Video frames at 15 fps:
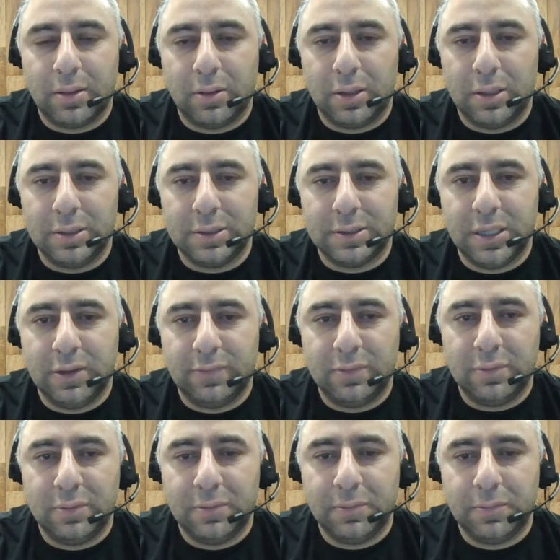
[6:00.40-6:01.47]
7,
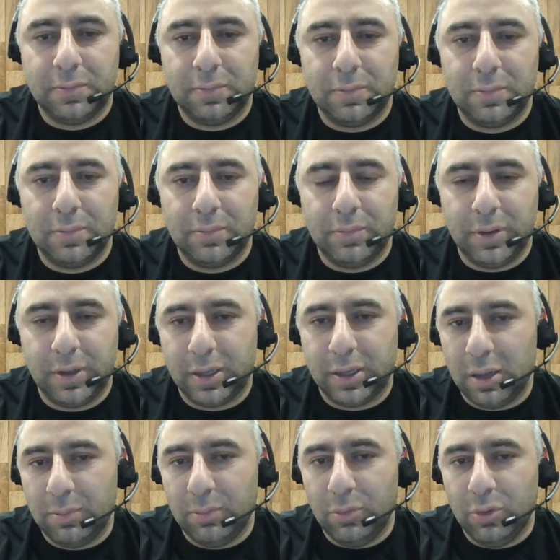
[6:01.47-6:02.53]
picking up
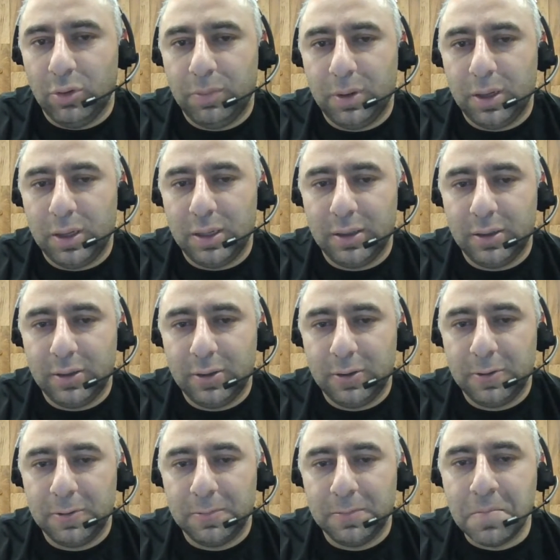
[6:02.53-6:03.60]
more pawn.
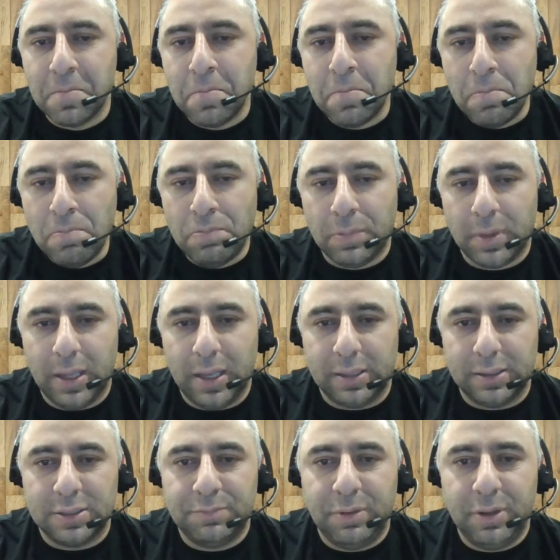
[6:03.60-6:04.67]
Yeah, the spin is